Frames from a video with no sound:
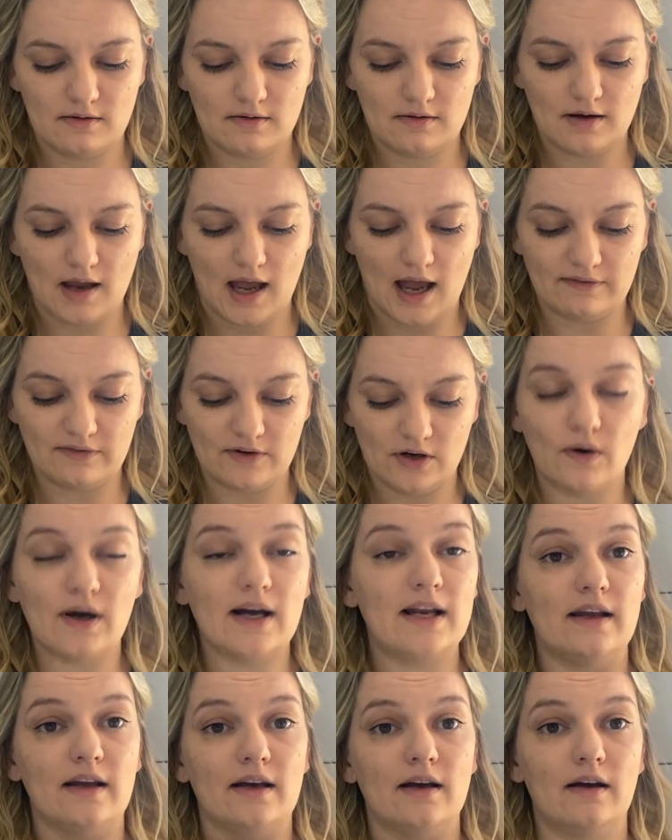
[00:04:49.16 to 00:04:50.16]
have no
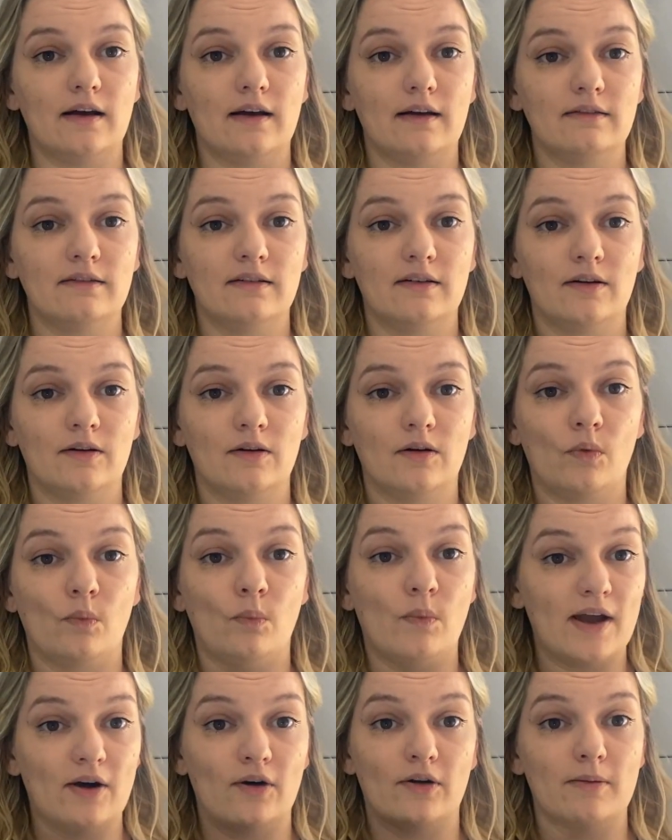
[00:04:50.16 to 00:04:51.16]
idea
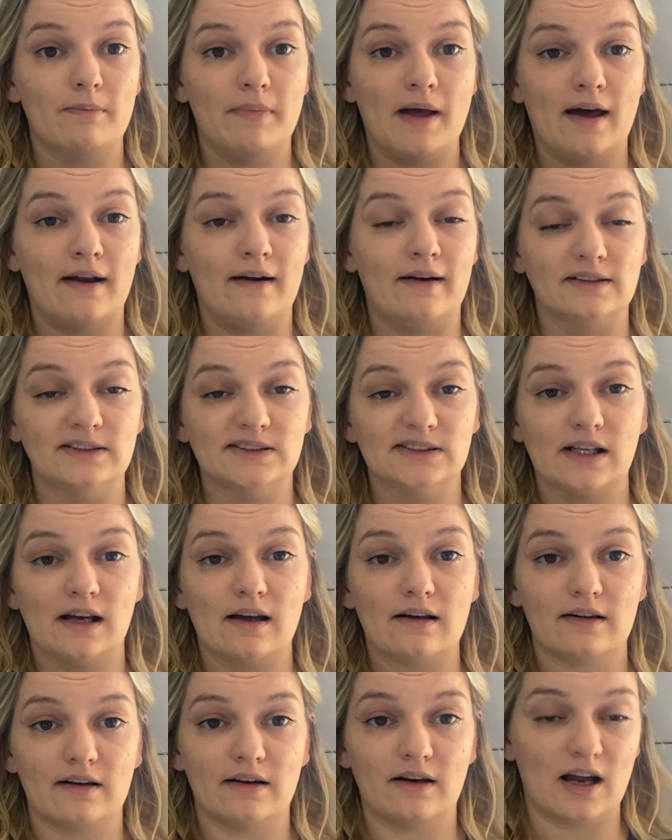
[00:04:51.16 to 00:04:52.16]
where on the pattern I
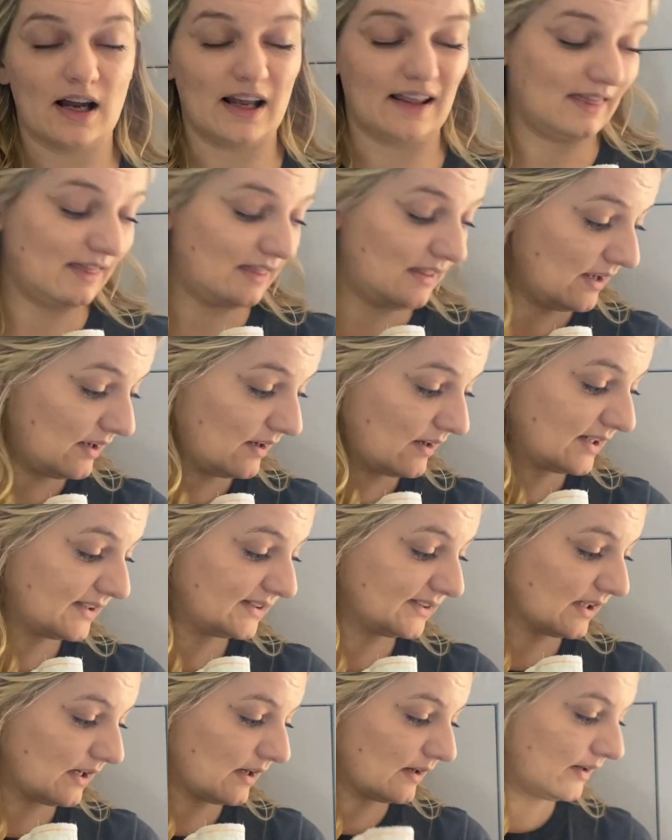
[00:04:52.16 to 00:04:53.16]
started. I think I
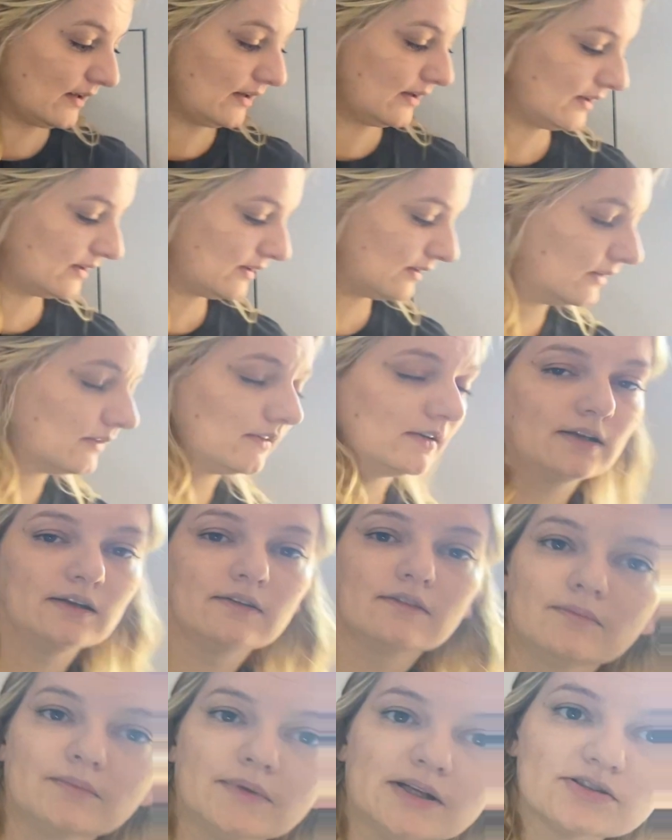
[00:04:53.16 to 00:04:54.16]
started,
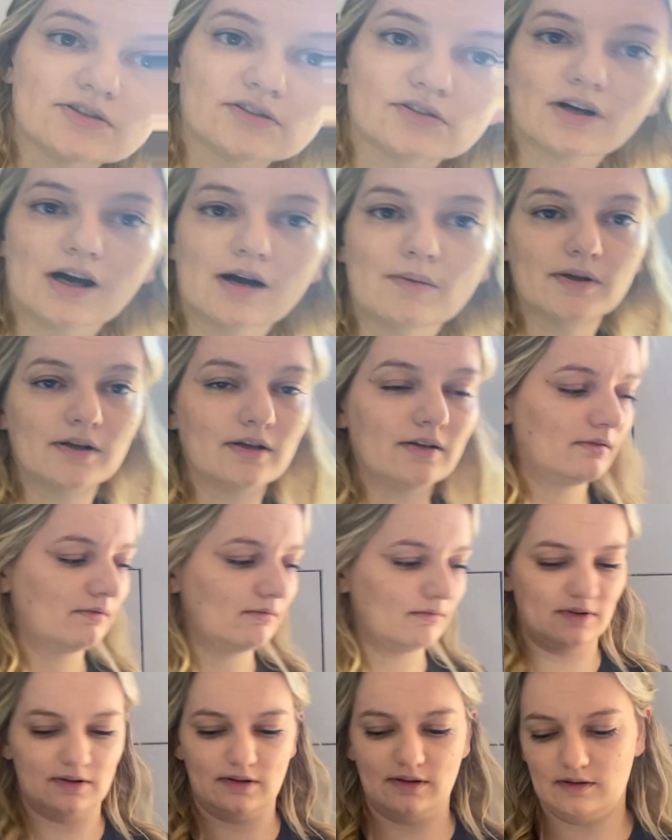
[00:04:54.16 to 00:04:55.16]
let me just grab it,
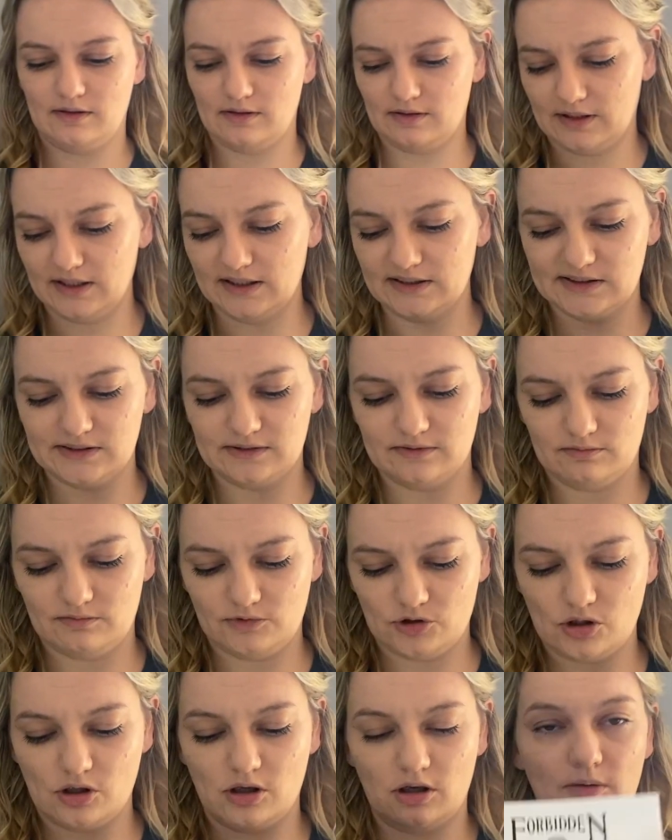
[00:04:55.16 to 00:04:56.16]
this
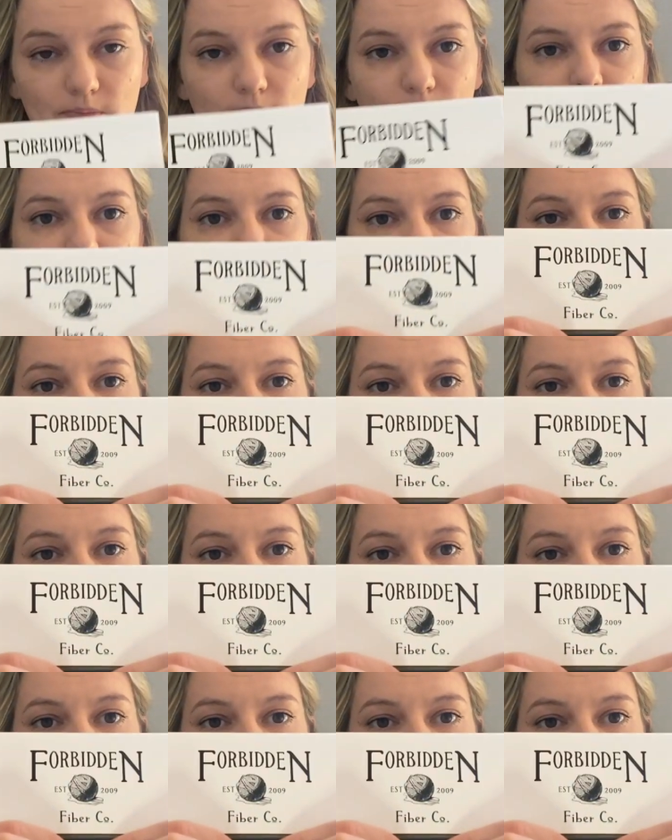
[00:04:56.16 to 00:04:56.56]
top